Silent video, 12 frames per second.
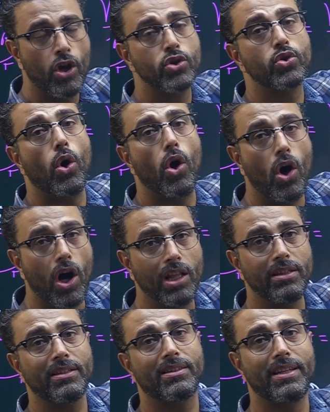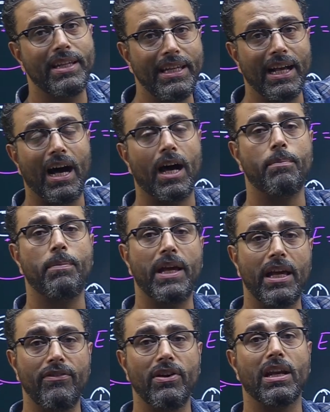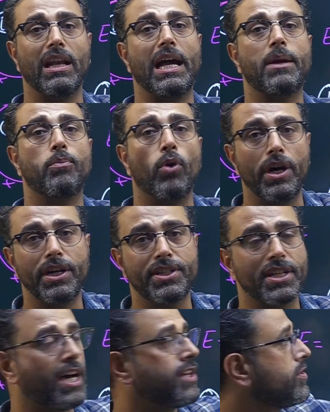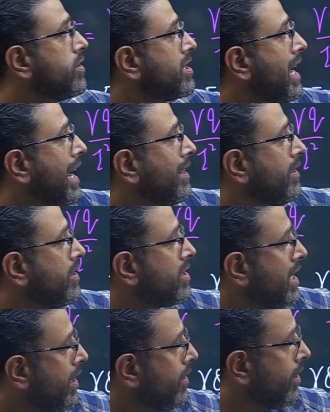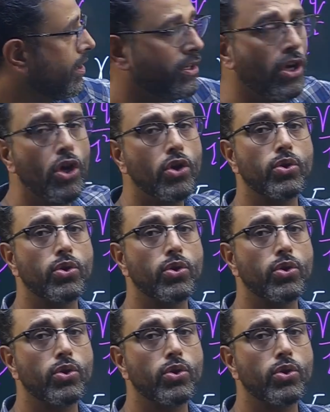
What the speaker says: So all the three are behaving like point charges at the center.